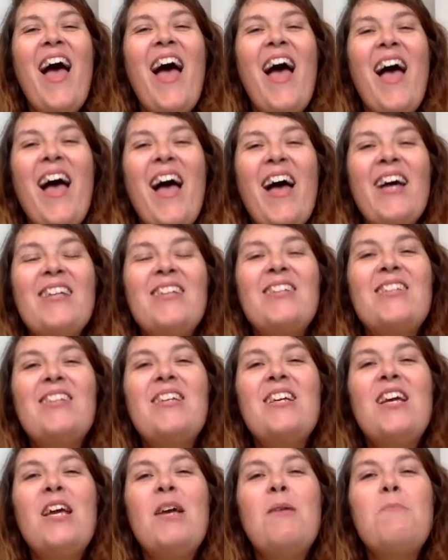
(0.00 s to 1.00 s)
and
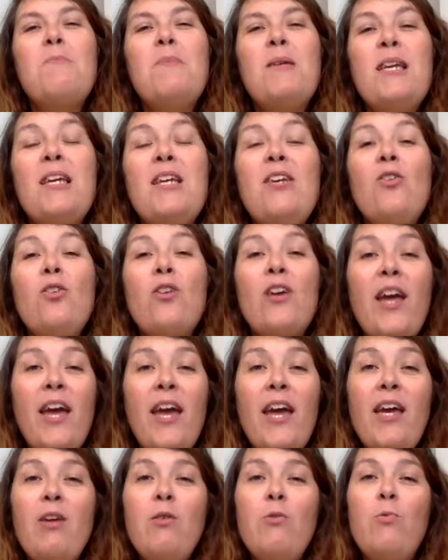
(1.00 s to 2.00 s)
being
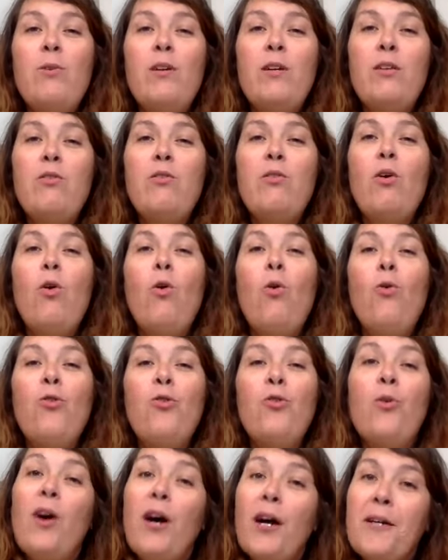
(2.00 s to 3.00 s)
okay with who
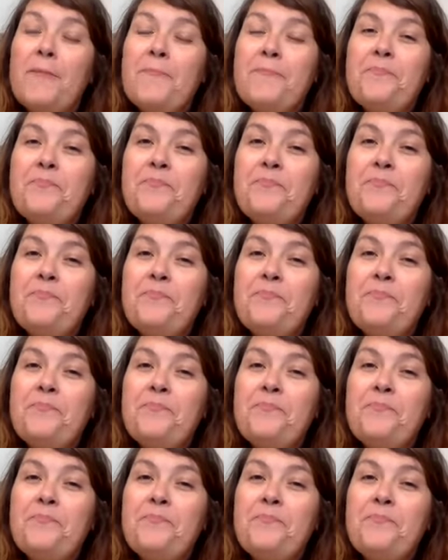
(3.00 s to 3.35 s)
you are.